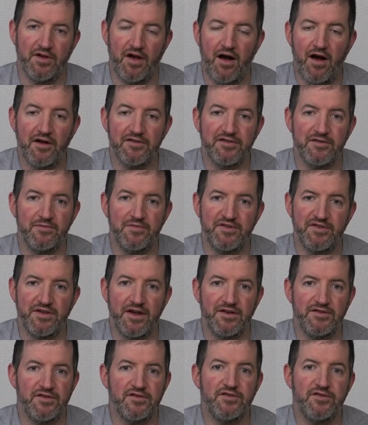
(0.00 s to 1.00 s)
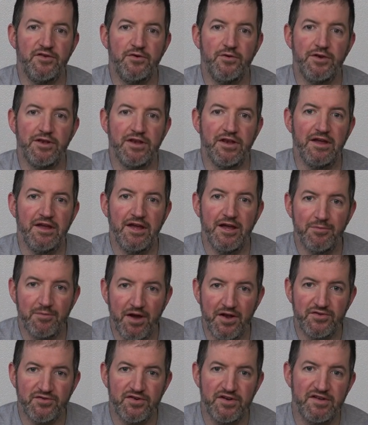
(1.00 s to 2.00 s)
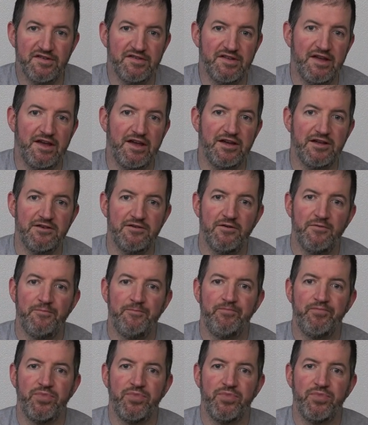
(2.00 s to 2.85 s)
awesome because I can just do it in my tree stand